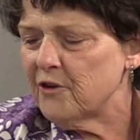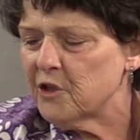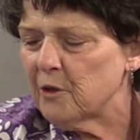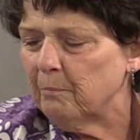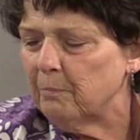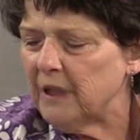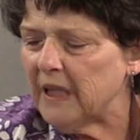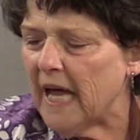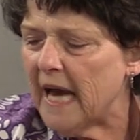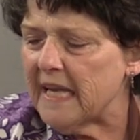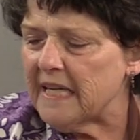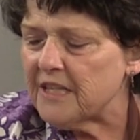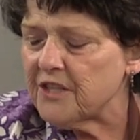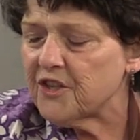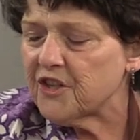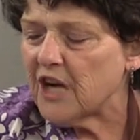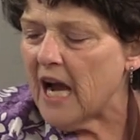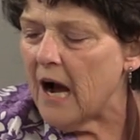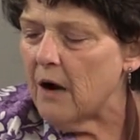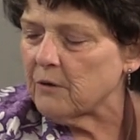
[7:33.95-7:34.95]
to play and
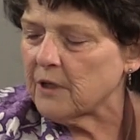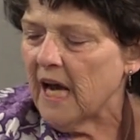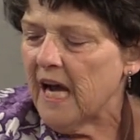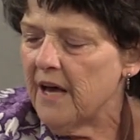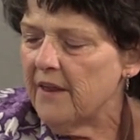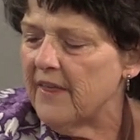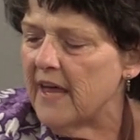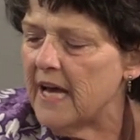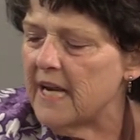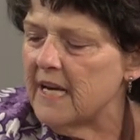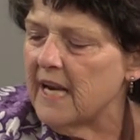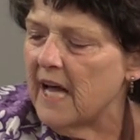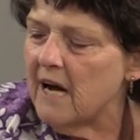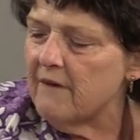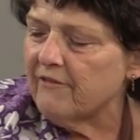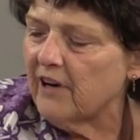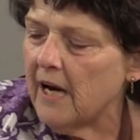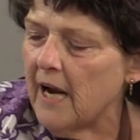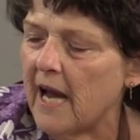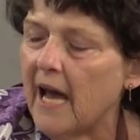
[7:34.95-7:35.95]
shout. They
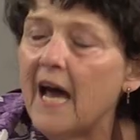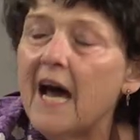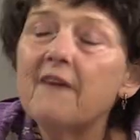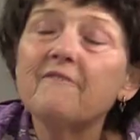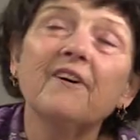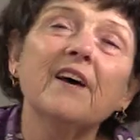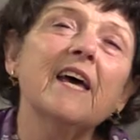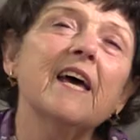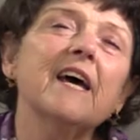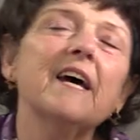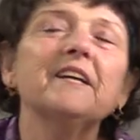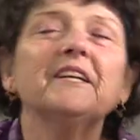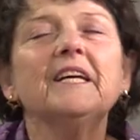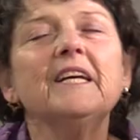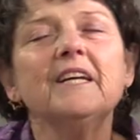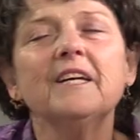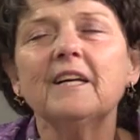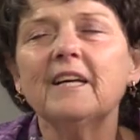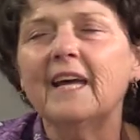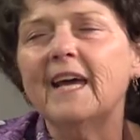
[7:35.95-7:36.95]
never have
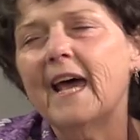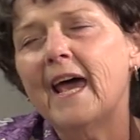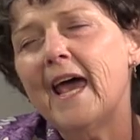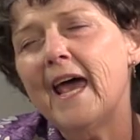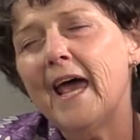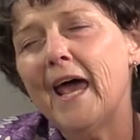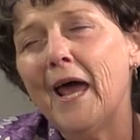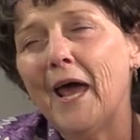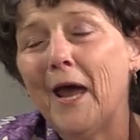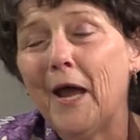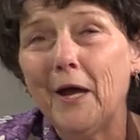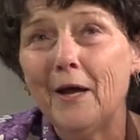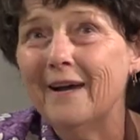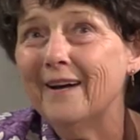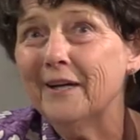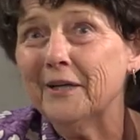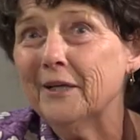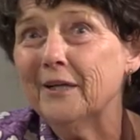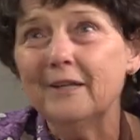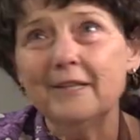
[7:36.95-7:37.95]
any
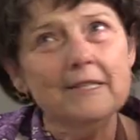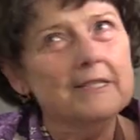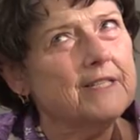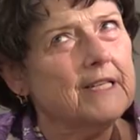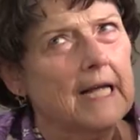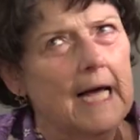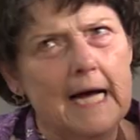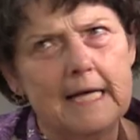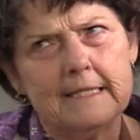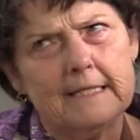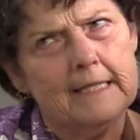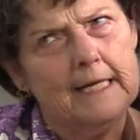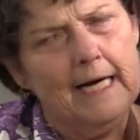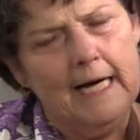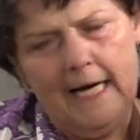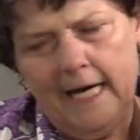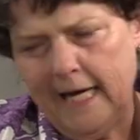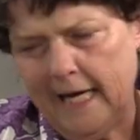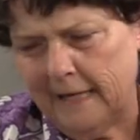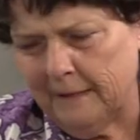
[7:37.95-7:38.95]
cares. That's a
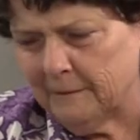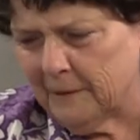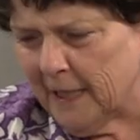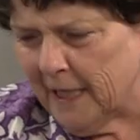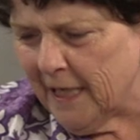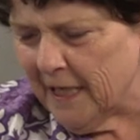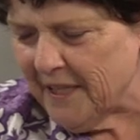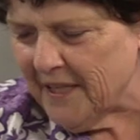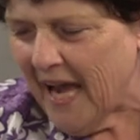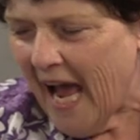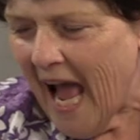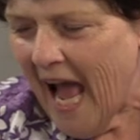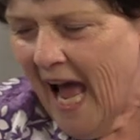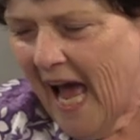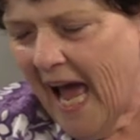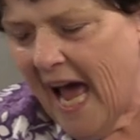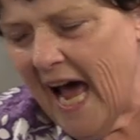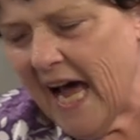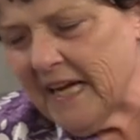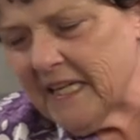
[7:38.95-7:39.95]
high one.
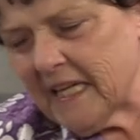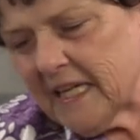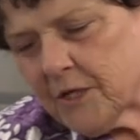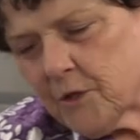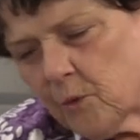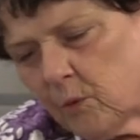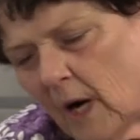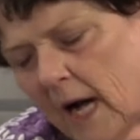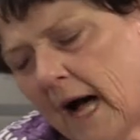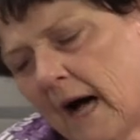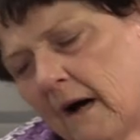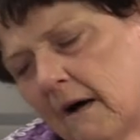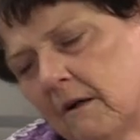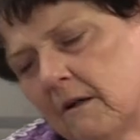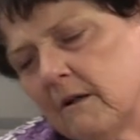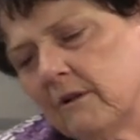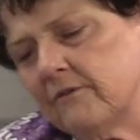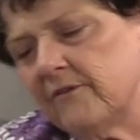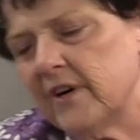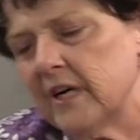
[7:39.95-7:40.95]
At
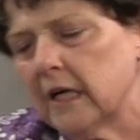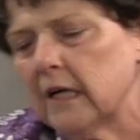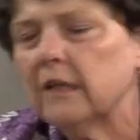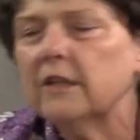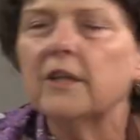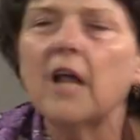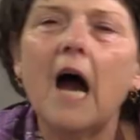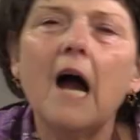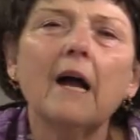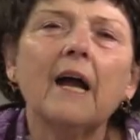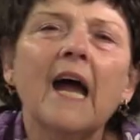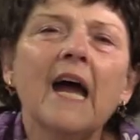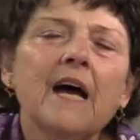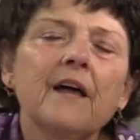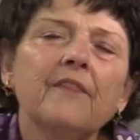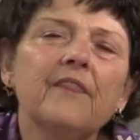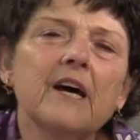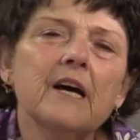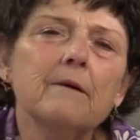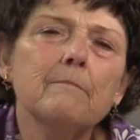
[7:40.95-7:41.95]
12 o'clock,
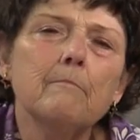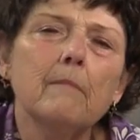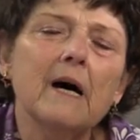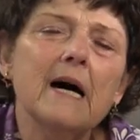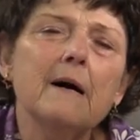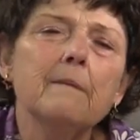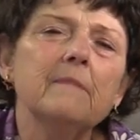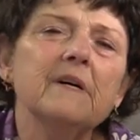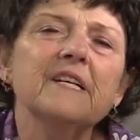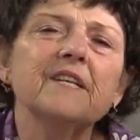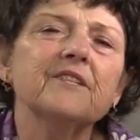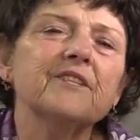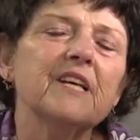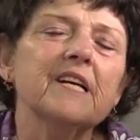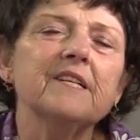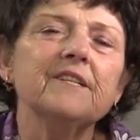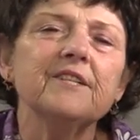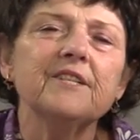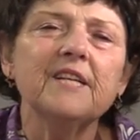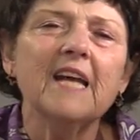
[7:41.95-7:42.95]
their mamas
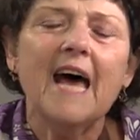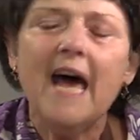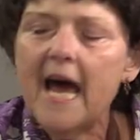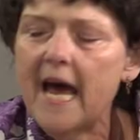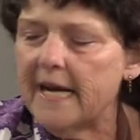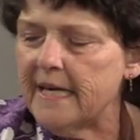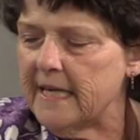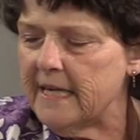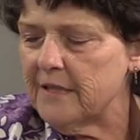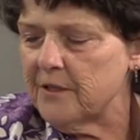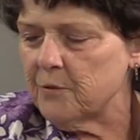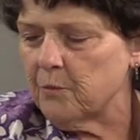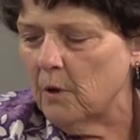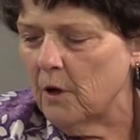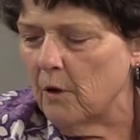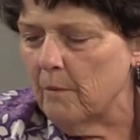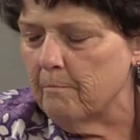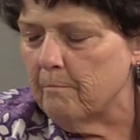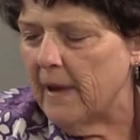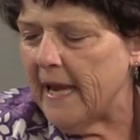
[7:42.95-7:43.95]
and daddies
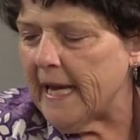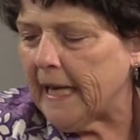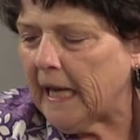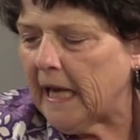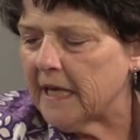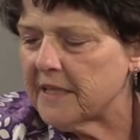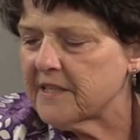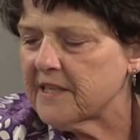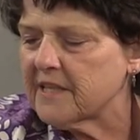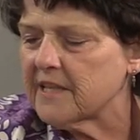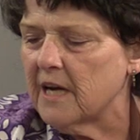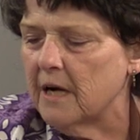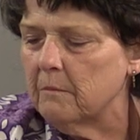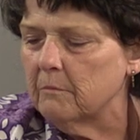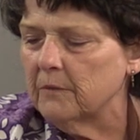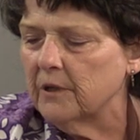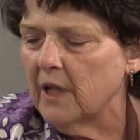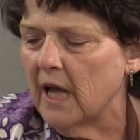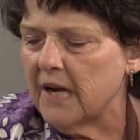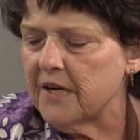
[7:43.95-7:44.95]
will make
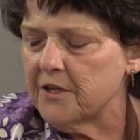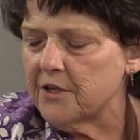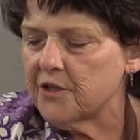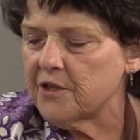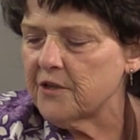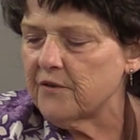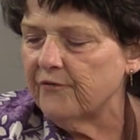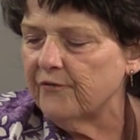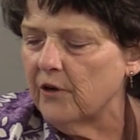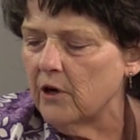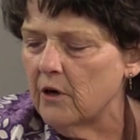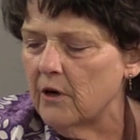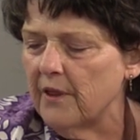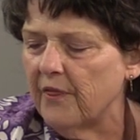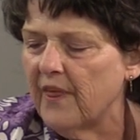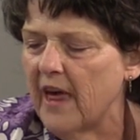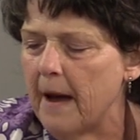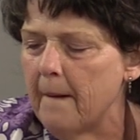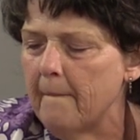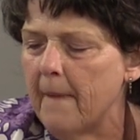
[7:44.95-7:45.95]
some lunch for
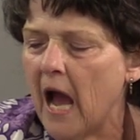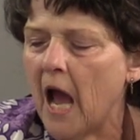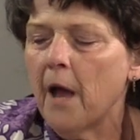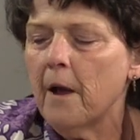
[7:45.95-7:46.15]
them,